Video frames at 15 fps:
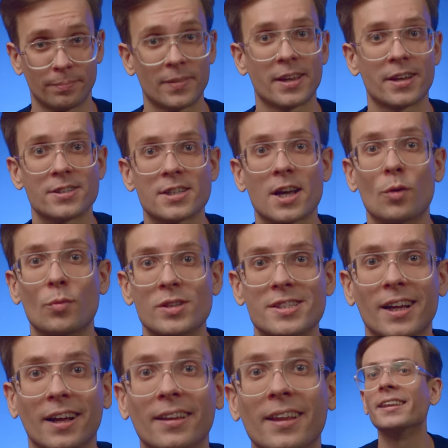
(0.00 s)
Here's how it's
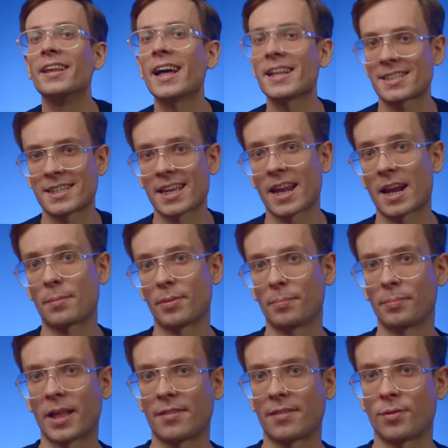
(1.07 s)
done. Let's set up the
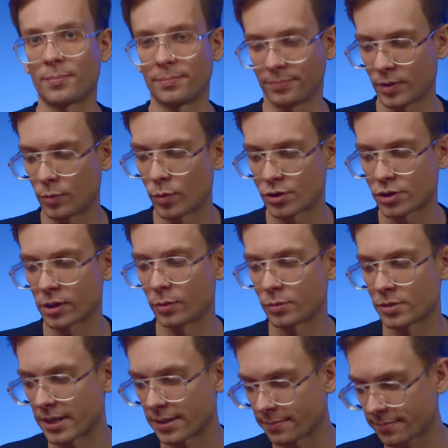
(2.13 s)
platform. Watch closely.